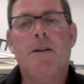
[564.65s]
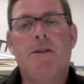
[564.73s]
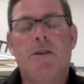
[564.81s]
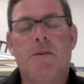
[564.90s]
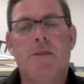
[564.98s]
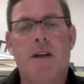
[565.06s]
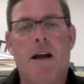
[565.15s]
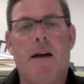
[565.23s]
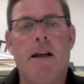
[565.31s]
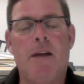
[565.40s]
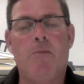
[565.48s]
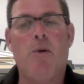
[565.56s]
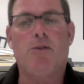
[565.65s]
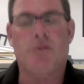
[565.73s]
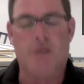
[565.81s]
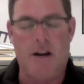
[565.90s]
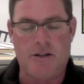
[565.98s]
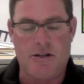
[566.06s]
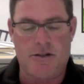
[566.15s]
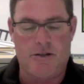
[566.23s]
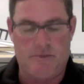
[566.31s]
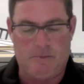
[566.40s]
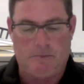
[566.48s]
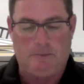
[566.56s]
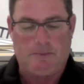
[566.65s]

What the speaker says: Speed terms, yeah, in both directions.